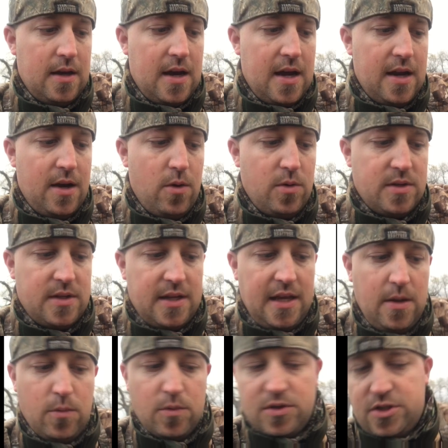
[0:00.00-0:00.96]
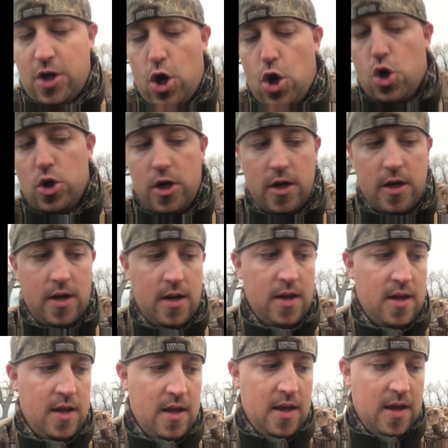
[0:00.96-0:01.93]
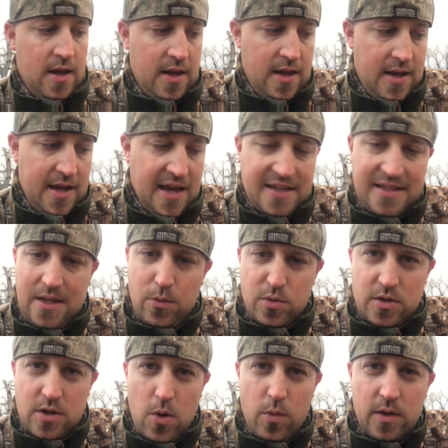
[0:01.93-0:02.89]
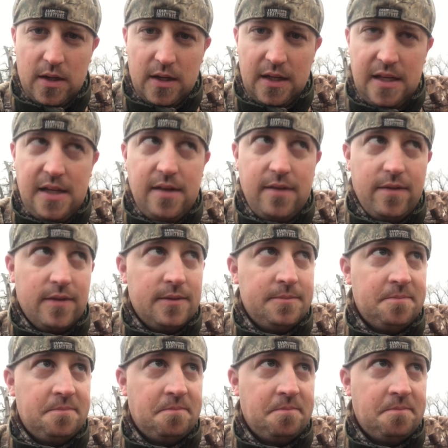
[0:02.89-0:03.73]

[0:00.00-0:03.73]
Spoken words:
I noticed that he was turning as he was going to leave.